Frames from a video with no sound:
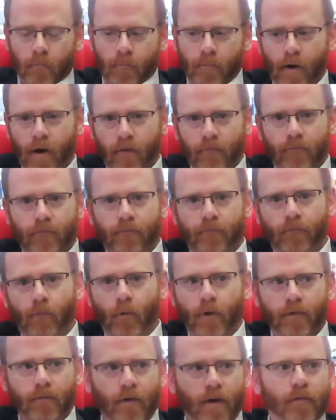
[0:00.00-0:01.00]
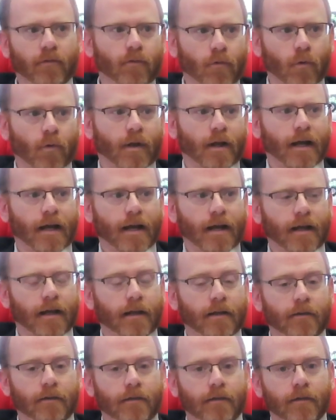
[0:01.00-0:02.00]
buff 45-year-old guy,
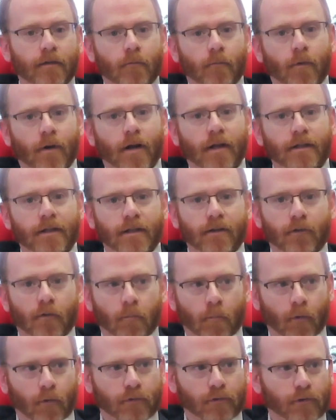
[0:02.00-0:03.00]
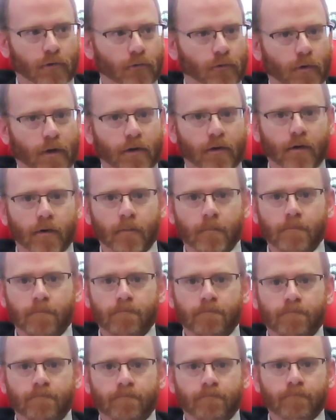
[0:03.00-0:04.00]
and what I need is a personal trainer
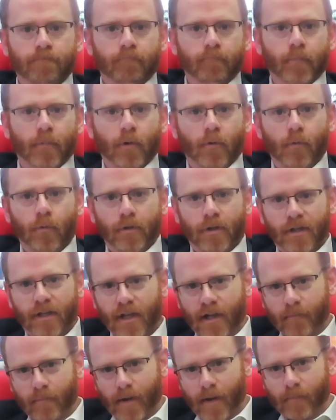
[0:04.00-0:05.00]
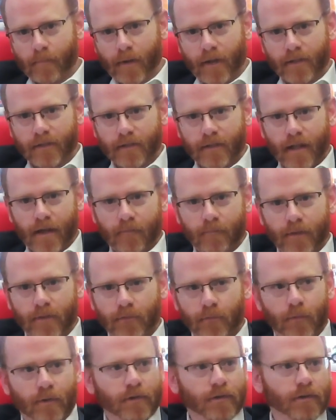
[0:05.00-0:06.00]
who can kick my butt and have me
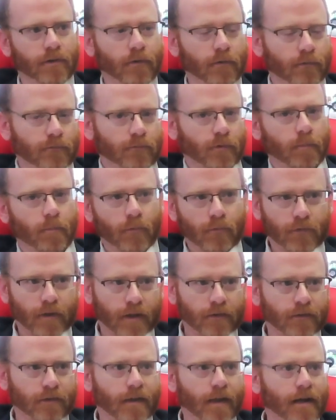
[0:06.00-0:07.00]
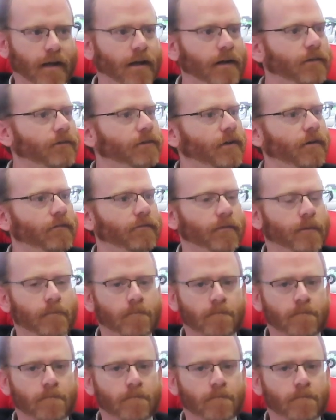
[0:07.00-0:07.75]
doing, triple sets and that kind of stuff.